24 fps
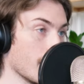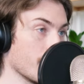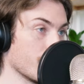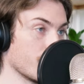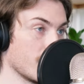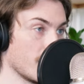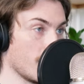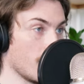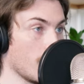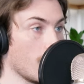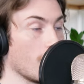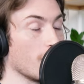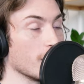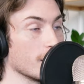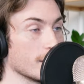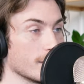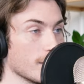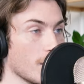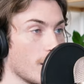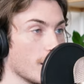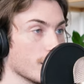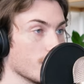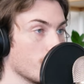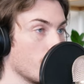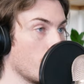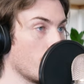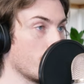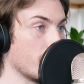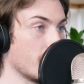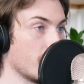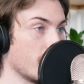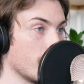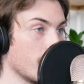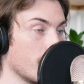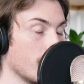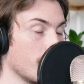up to the all is lost
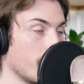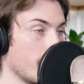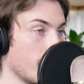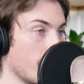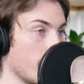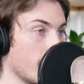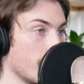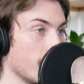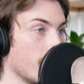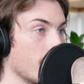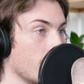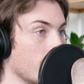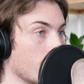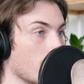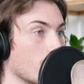moment but